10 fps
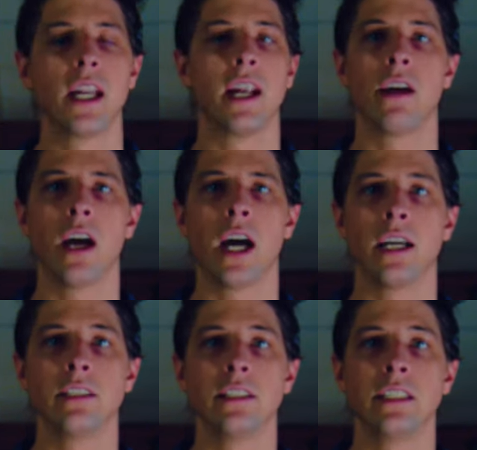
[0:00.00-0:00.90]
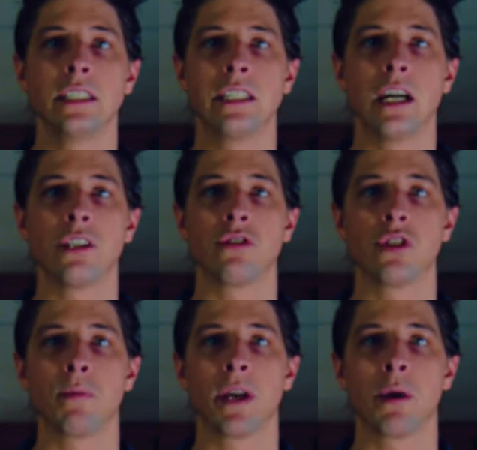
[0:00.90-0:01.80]
Uh, he also
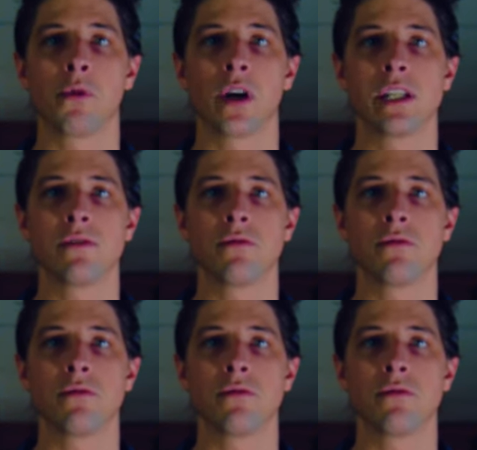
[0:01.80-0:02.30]
told me a price